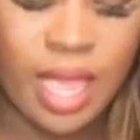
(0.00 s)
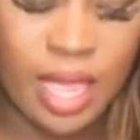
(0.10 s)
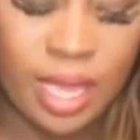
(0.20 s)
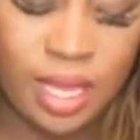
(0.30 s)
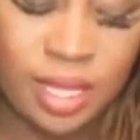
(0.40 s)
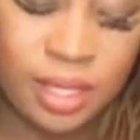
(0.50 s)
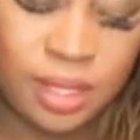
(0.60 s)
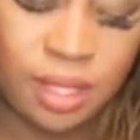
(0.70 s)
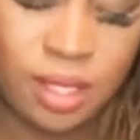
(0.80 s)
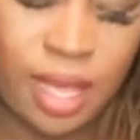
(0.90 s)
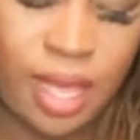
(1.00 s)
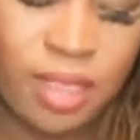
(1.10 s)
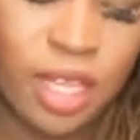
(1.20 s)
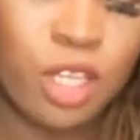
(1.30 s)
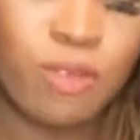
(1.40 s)
is, I
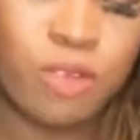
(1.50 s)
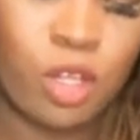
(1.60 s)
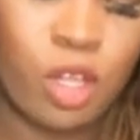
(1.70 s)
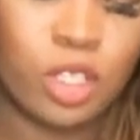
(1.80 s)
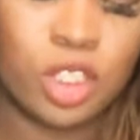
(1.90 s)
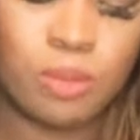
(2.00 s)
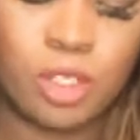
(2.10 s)
think you've learned some